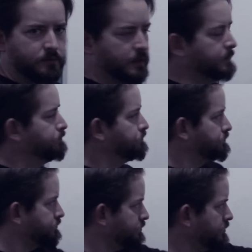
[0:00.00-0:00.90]
right?
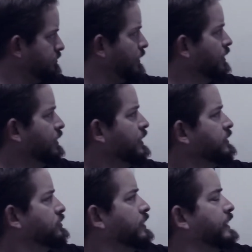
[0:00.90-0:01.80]

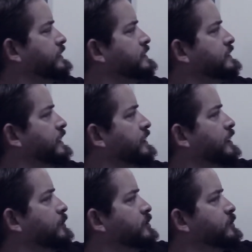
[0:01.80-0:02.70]
So that is to say the
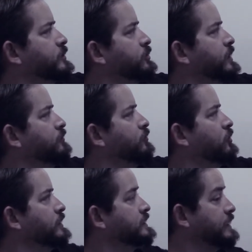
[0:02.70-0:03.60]
numbers between
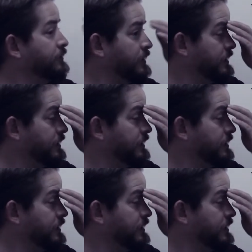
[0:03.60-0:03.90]
4 and 7,